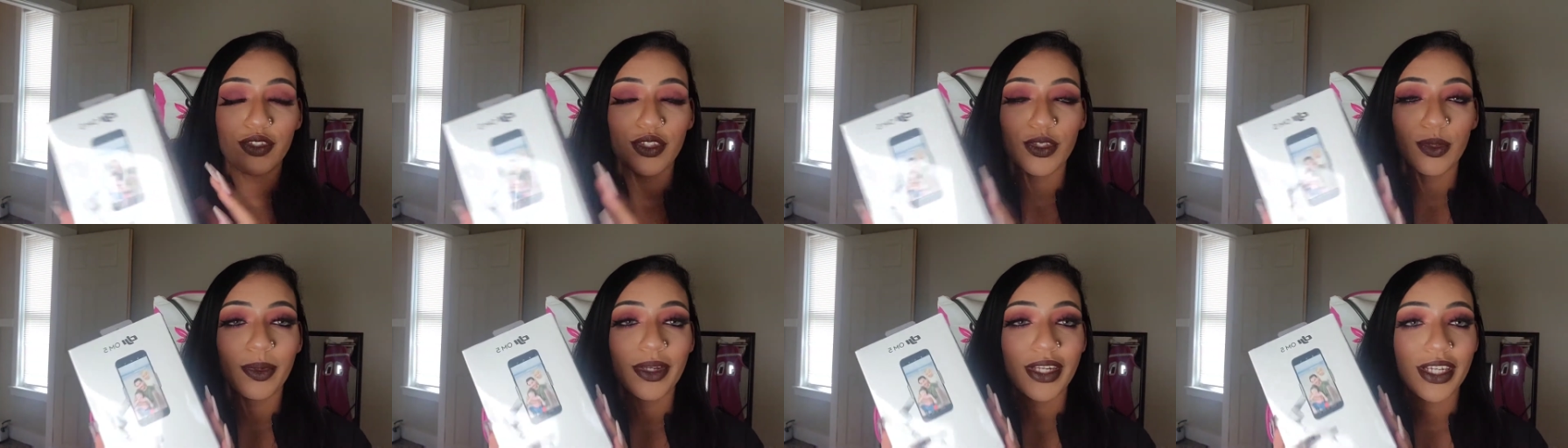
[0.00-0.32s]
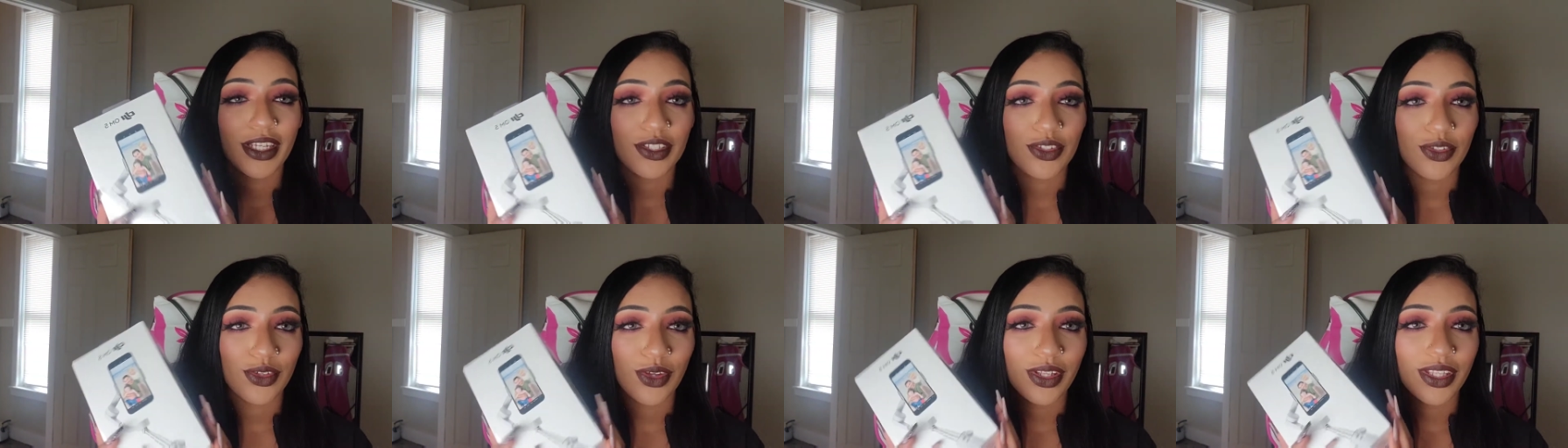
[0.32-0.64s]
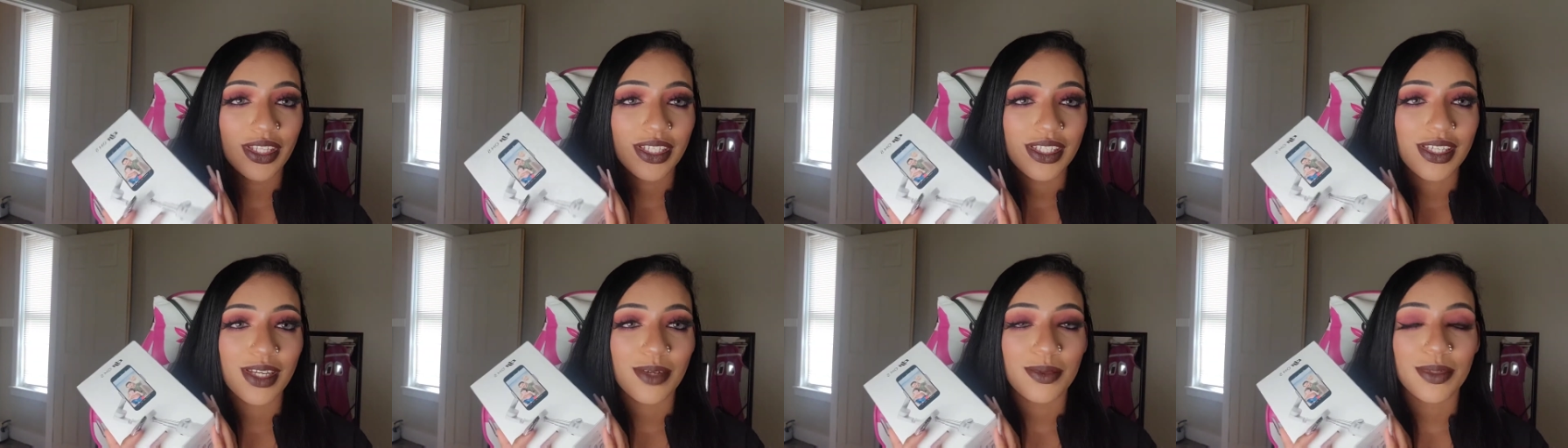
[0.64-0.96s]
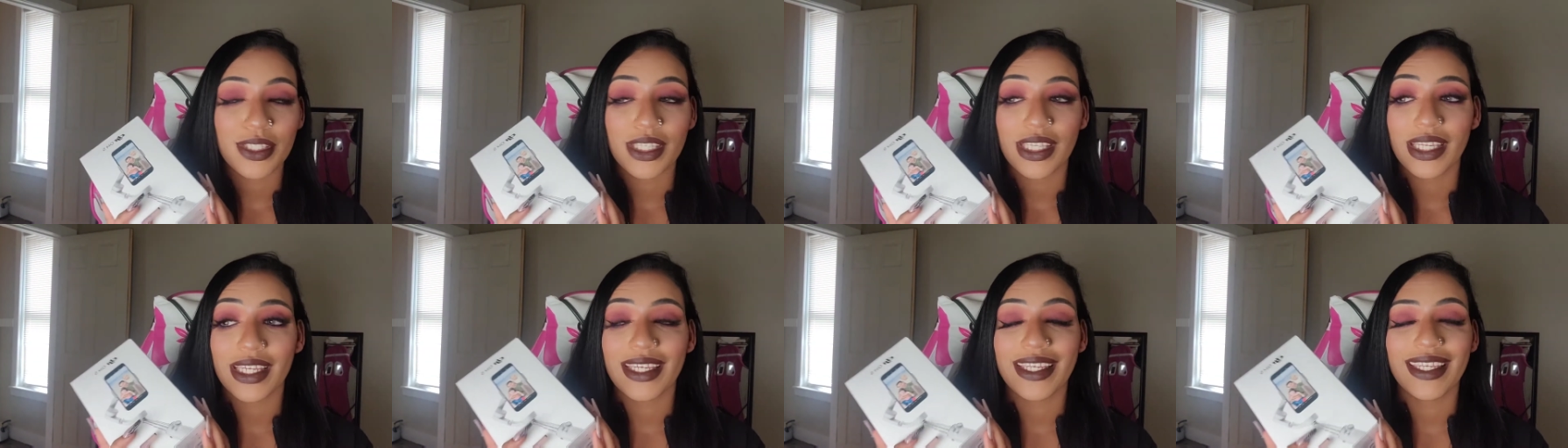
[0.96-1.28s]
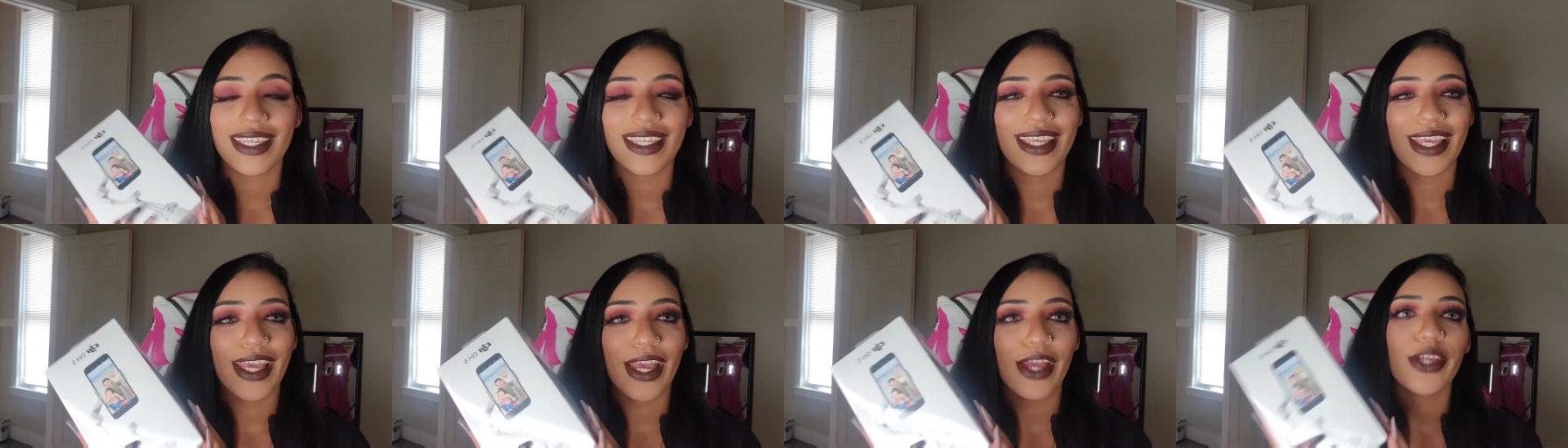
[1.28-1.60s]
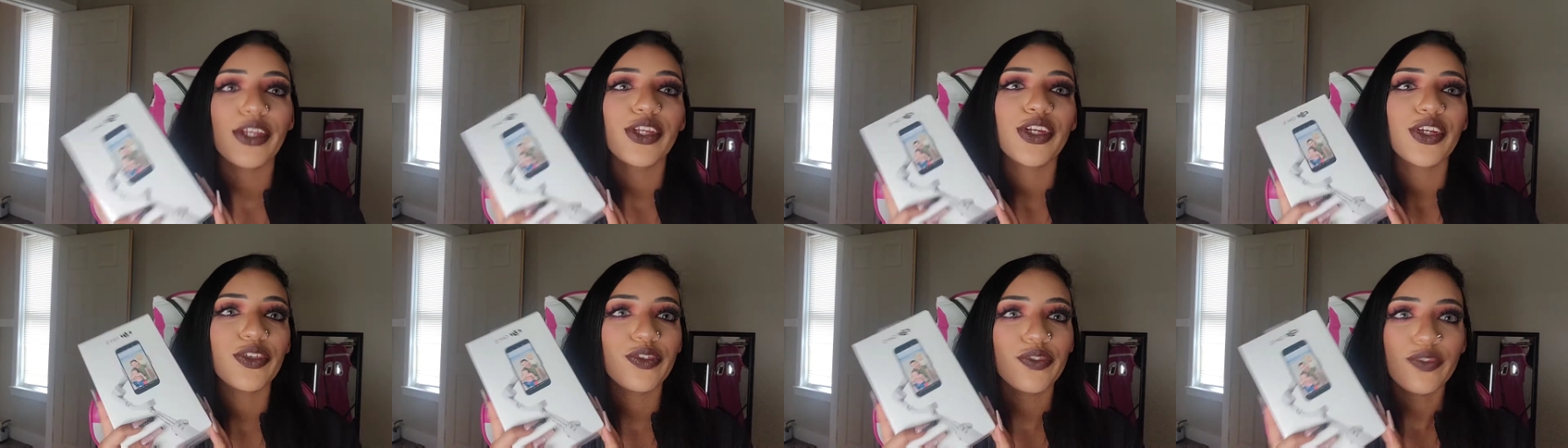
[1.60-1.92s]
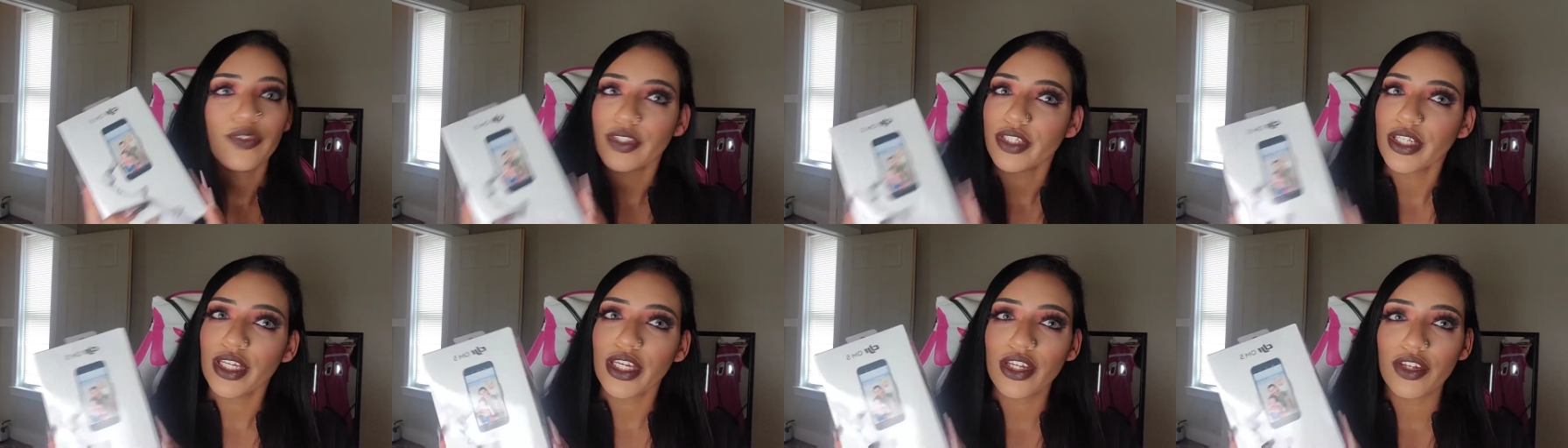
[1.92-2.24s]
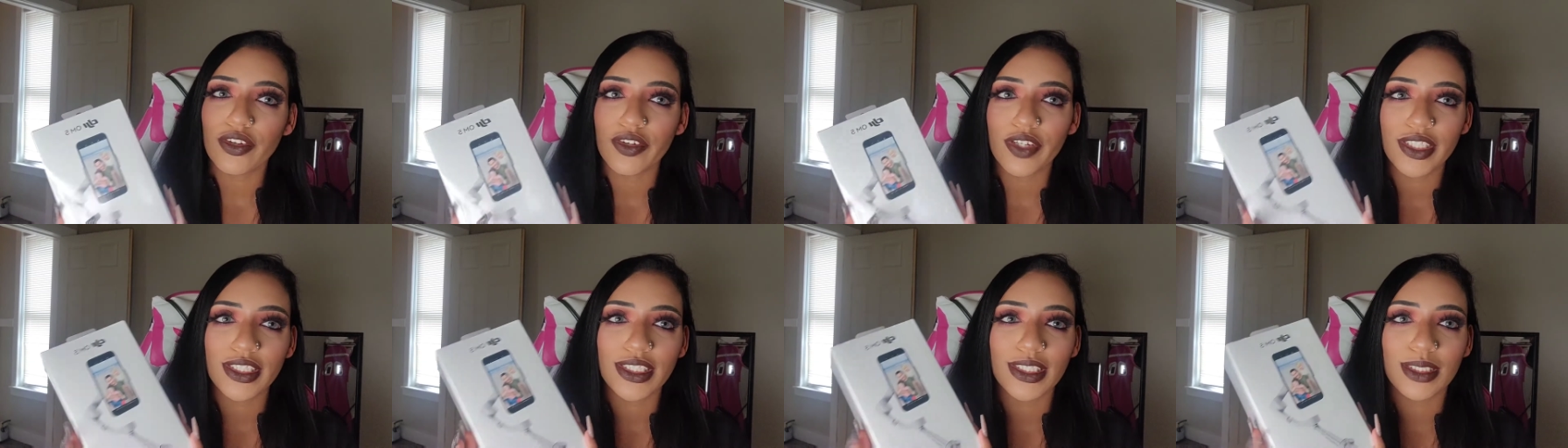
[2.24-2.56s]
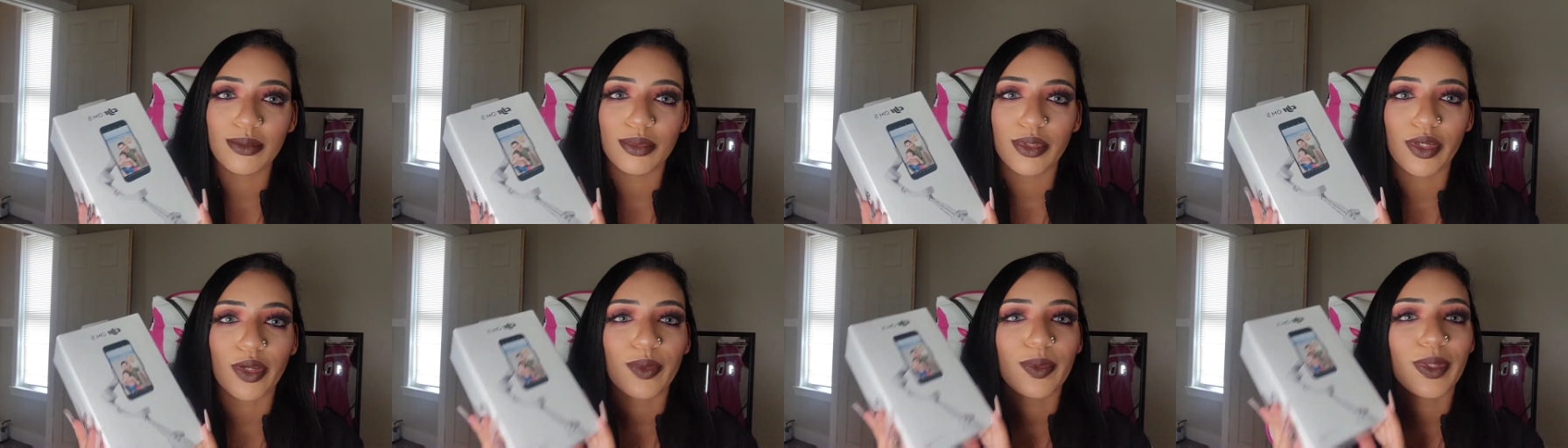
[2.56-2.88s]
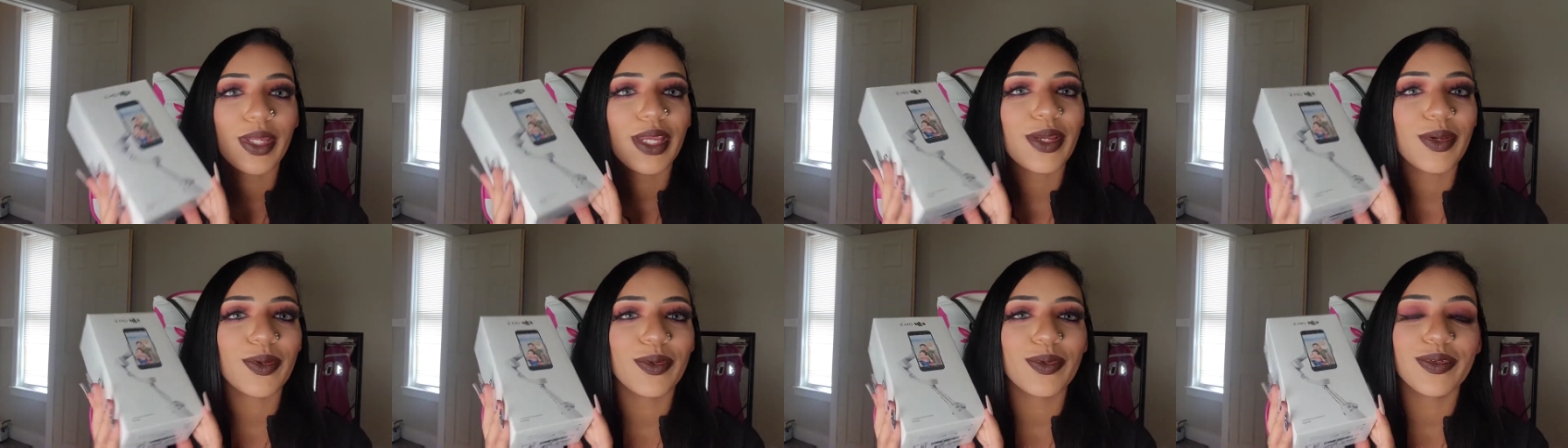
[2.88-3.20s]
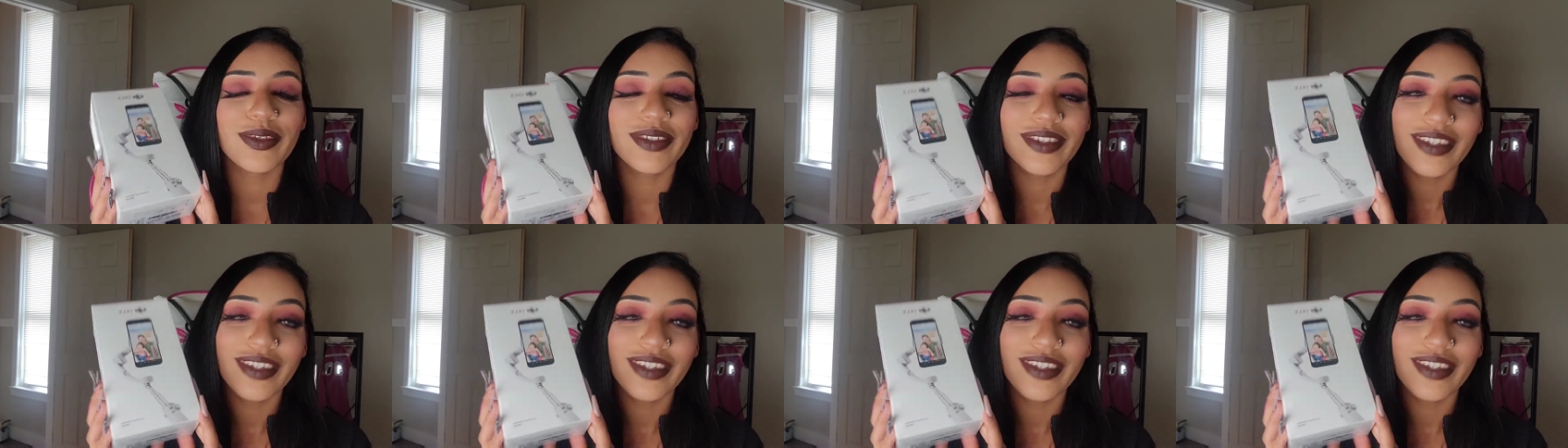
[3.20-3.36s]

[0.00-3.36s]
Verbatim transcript: So when I saw this, I was like, yeah, you're freaking crazy, bro. Like,